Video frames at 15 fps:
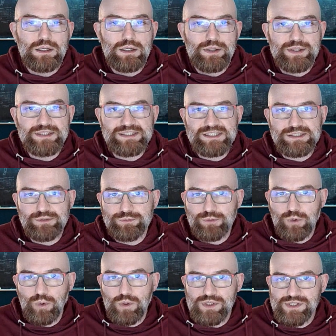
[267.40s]
This is, of
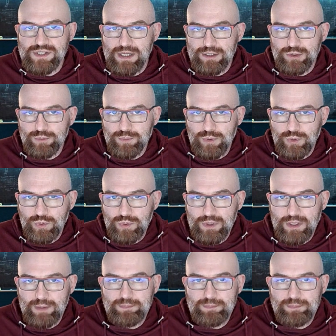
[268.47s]
course, a new moon,